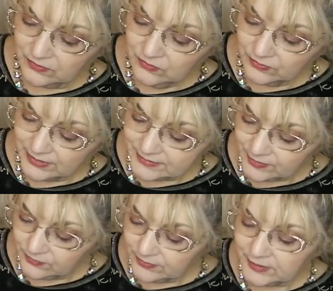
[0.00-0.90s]
Ooh, gives
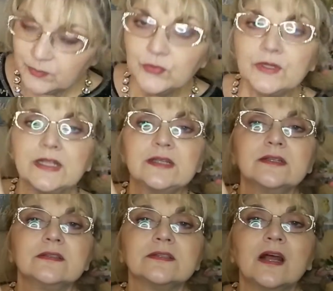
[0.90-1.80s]
a really pretty
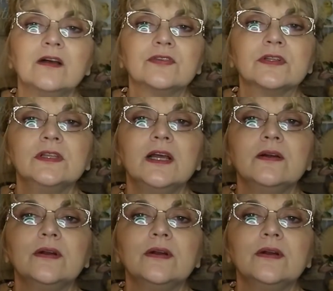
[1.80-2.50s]
soft glow.